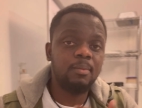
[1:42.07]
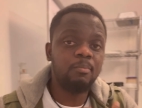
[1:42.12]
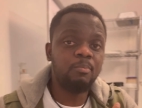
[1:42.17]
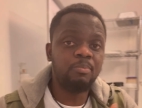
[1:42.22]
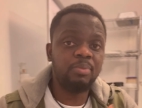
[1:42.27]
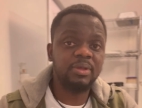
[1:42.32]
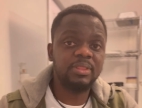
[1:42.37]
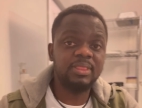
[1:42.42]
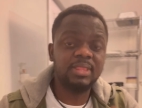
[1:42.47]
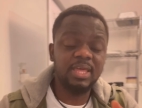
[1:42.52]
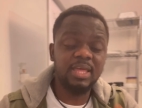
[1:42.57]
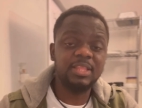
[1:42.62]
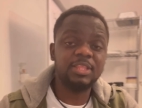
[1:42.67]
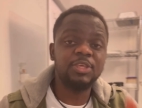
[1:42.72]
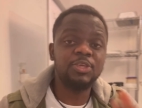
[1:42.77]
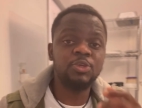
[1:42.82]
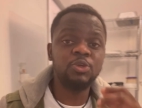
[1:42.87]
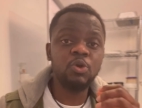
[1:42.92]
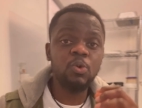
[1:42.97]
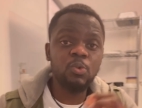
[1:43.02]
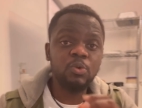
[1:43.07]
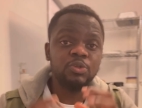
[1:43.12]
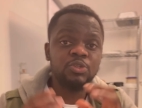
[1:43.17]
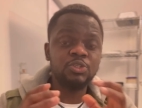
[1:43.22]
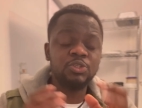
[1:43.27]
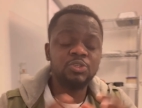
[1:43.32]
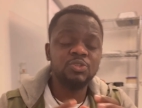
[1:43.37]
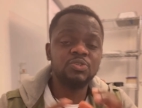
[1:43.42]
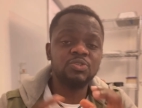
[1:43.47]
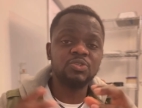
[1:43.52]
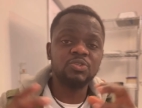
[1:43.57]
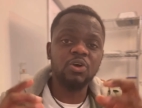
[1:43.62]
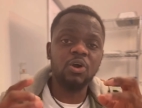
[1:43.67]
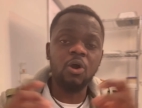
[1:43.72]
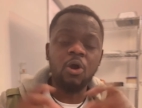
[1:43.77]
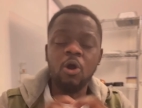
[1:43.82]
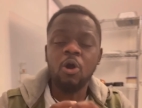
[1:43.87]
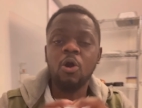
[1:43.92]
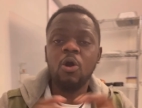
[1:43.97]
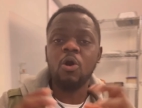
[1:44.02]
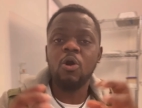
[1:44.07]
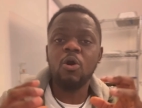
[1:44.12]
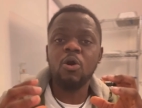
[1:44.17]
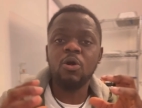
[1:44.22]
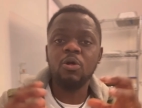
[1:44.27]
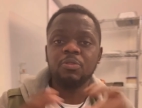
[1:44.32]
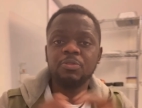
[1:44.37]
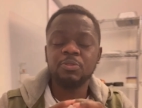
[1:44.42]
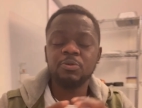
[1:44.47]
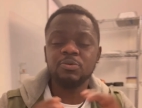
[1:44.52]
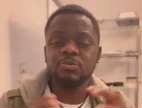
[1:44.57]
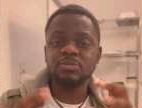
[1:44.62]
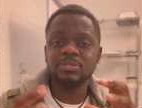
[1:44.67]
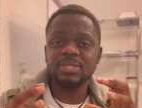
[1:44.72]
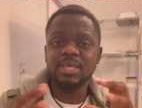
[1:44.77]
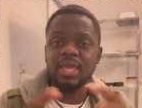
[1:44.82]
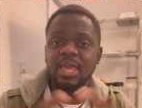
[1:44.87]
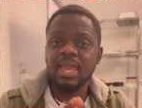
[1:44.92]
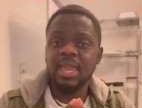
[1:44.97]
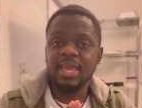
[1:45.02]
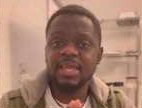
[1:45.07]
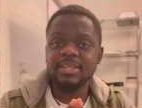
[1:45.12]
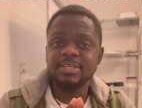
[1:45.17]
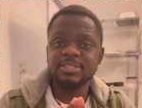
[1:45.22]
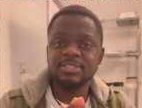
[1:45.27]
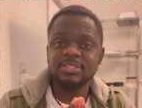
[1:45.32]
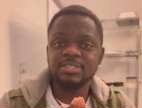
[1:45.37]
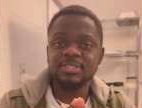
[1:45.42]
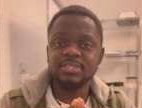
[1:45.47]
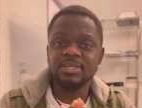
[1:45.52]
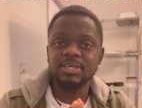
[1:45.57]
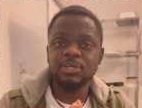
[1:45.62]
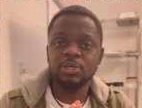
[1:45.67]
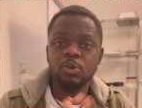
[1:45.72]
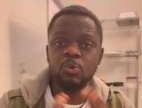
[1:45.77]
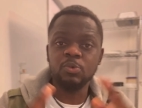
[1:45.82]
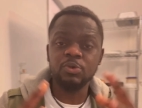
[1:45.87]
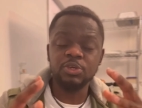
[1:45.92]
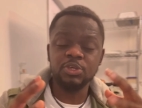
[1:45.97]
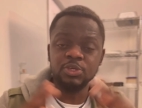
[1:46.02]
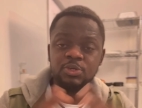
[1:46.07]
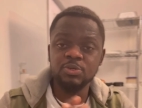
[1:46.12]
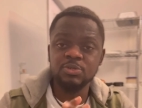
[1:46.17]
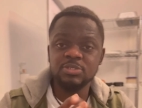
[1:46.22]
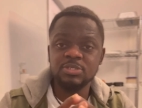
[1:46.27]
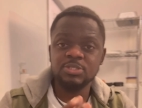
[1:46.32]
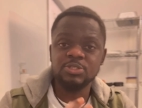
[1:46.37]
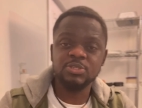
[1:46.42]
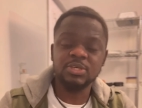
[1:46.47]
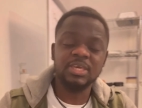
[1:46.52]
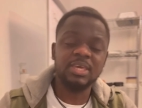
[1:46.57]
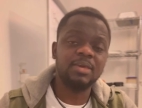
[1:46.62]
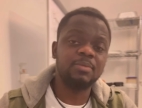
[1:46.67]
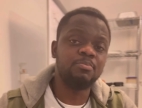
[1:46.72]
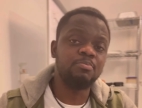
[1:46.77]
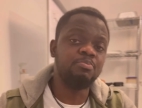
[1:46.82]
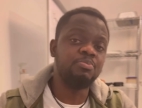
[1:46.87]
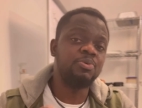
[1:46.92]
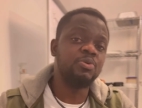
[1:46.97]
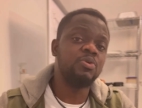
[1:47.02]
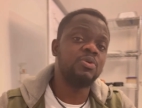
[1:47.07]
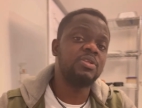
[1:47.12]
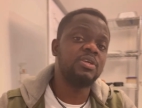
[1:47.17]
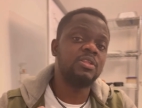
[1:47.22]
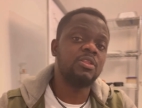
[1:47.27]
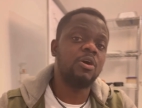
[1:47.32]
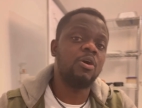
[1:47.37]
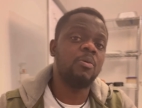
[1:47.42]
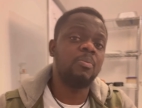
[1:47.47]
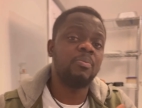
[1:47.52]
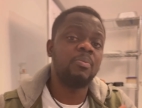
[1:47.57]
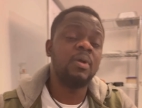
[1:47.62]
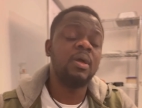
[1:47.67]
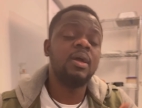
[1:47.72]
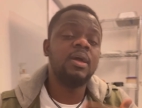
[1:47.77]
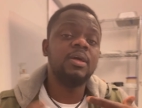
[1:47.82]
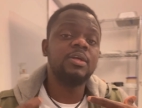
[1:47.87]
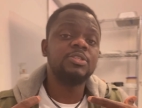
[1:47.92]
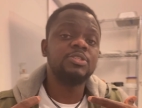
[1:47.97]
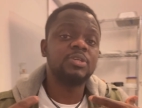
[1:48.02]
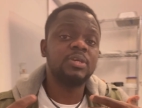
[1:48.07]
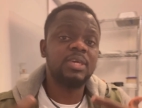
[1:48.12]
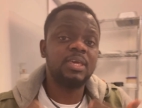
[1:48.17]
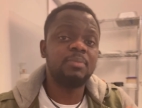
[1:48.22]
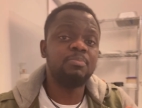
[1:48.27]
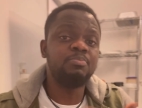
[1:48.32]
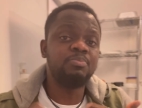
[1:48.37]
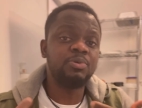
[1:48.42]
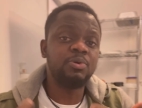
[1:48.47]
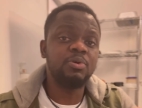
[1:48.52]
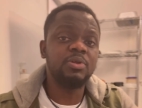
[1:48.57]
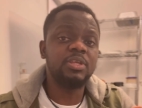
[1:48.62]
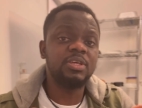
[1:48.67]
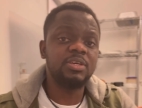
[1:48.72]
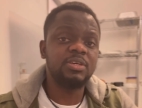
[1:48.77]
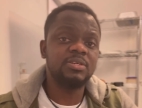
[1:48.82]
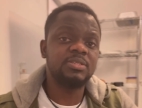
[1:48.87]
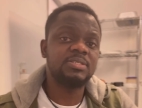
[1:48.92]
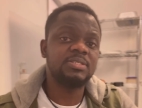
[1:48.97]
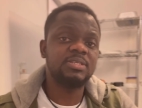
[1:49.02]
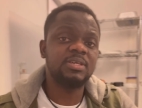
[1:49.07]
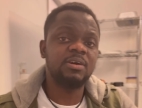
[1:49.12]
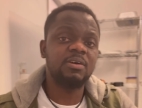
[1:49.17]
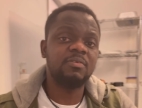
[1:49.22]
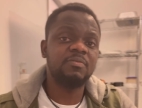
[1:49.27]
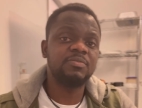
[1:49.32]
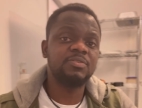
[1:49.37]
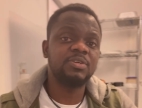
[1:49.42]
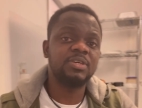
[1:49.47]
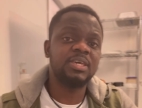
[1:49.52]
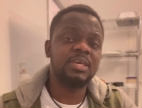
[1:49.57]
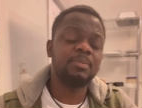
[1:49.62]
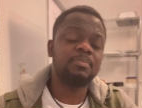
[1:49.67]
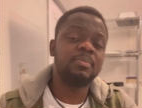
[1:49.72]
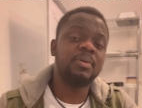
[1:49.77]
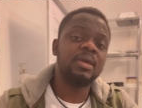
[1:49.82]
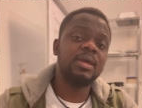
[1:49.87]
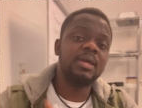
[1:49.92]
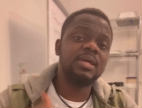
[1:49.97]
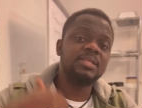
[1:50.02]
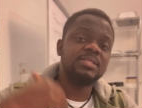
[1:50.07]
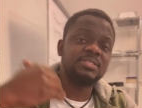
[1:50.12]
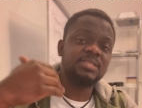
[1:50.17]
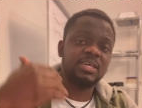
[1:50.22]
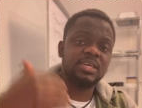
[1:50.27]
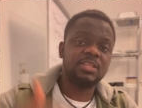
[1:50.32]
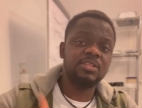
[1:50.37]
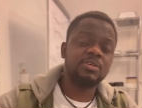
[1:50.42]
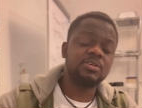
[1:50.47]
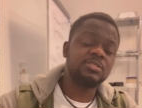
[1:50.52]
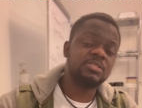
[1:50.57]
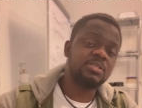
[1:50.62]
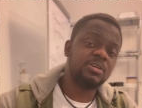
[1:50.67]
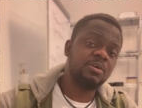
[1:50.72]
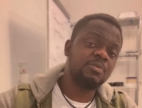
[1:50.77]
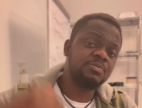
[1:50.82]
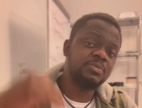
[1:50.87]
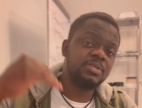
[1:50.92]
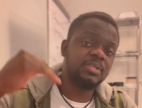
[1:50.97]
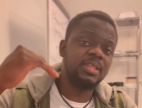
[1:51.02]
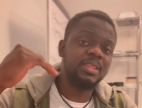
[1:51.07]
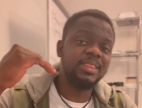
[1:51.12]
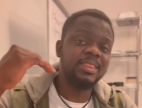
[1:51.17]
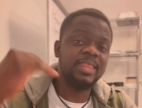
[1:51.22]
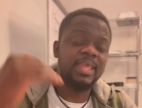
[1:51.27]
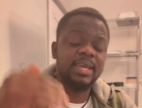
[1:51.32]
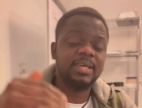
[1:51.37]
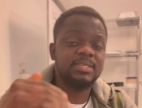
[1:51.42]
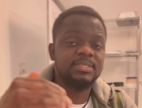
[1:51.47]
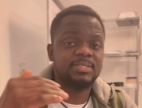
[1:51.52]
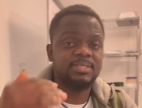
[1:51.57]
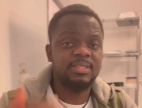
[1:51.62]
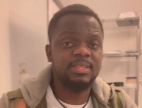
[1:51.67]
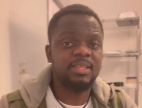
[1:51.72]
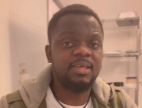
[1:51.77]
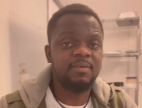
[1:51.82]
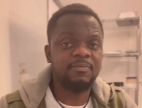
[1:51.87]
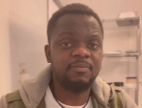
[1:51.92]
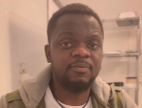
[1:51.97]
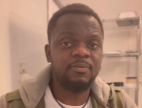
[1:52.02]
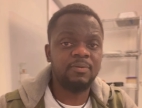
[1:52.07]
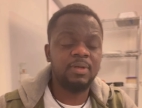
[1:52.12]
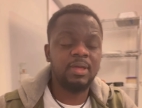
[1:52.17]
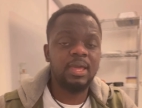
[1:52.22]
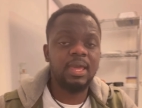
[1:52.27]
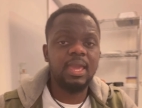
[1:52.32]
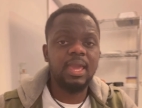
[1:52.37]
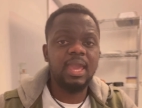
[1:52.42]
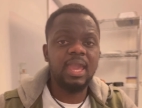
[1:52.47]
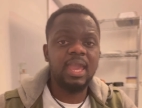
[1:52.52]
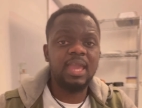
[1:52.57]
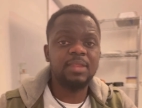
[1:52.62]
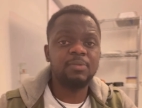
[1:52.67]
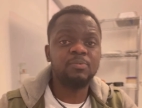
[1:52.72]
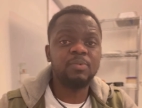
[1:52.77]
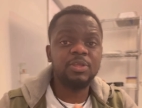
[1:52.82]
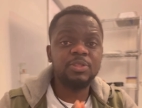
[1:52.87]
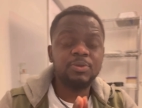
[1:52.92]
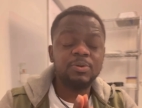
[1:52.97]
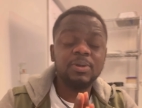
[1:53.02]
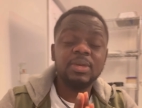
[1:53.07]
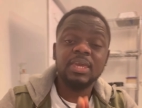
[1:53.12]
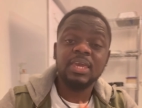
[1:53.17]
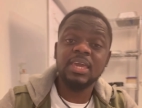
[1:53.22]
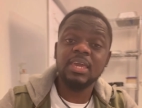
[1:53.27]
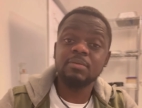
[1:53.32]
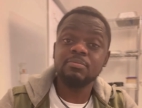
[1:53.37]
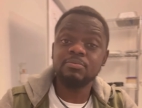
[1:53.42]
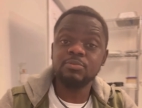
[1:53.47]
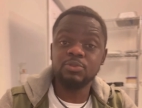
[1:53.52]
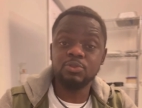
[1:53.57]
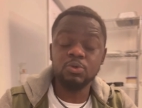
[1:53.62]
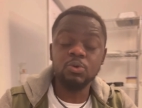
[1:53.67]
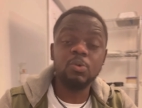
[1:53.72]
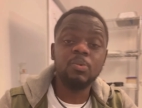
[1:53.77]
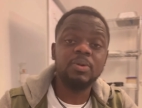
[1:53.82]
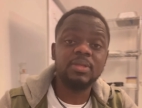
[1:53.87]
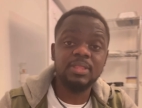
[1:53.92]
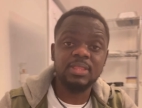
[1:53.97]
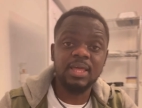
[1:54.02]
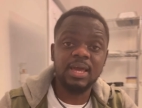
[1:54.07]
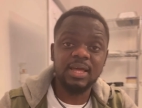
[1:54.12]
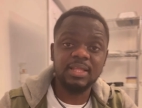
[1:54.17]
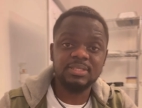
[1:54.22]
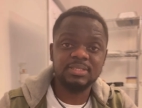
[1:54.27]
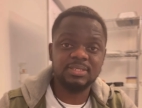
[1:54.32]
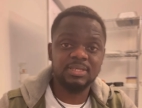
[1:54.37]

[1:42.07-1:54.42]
but then you would use all those energy you will use it to keep building up to keep building yourself to keep taking yourself to the next level and when you keep doing that